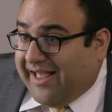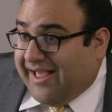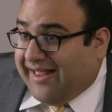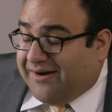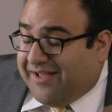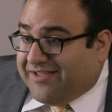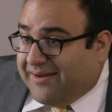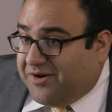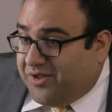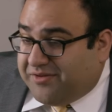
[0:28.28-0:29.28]
I don't have
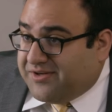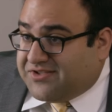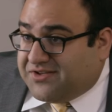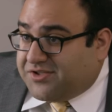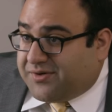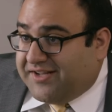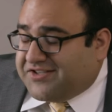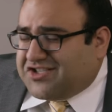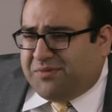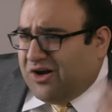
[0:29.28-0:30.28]
time to do all the research, okay?
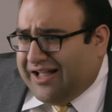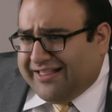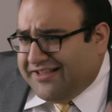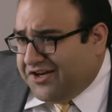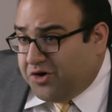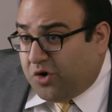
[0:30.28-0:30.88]
It's a small island